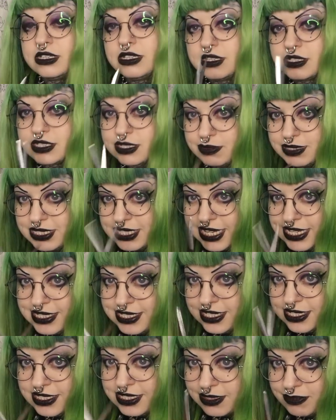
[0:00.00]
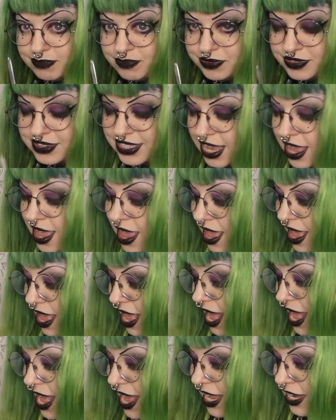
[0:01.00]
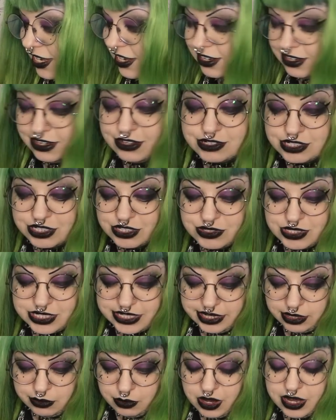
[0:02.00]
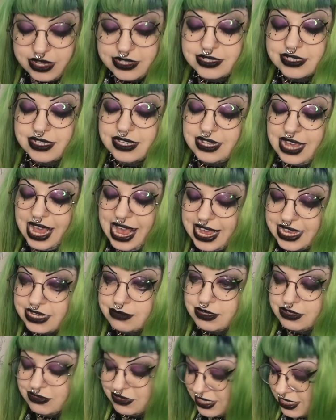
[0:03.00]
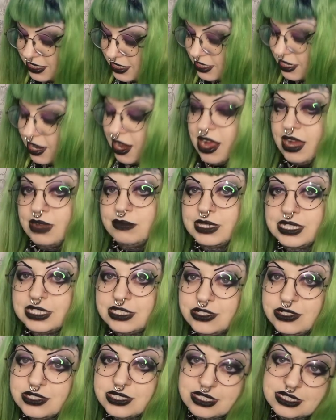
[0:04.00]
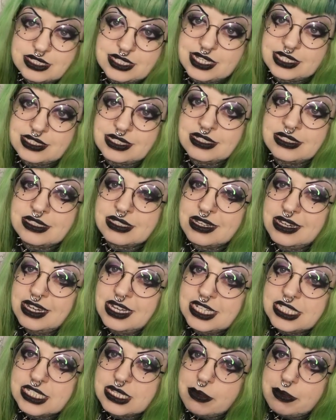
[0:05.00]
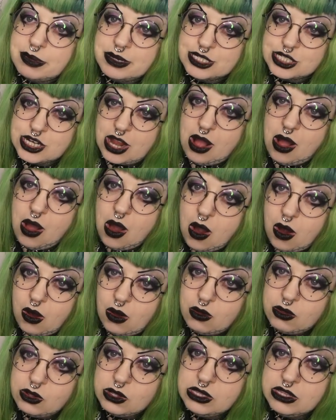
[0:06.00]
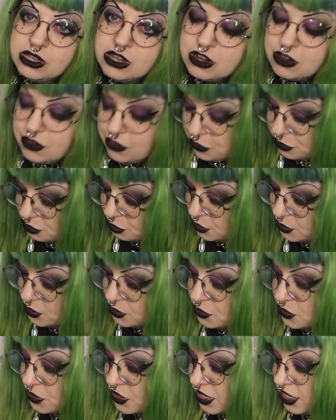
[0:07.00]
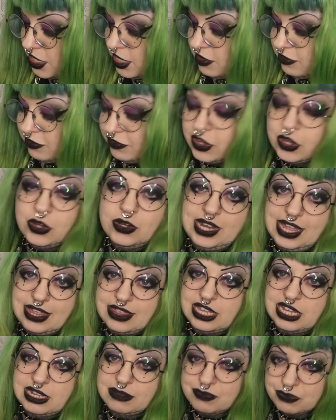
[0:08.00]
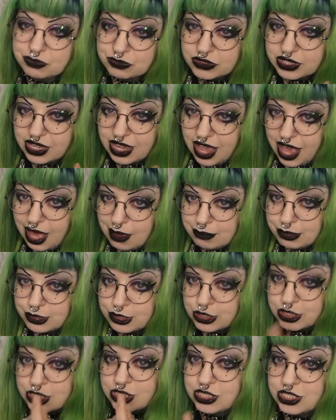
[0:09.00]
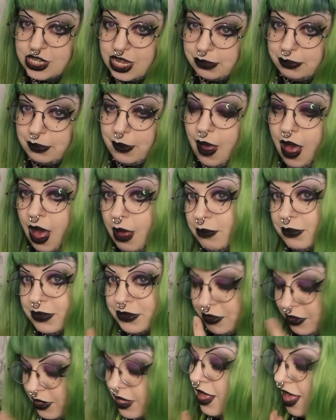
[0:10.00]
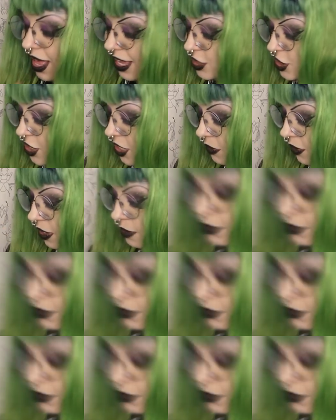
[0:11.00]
some scissors, and loads of you DIYers are gonna hate me for this. I'm gonna use the scissors to push a hole through the faux leather and push the stud up through. I'll show you what I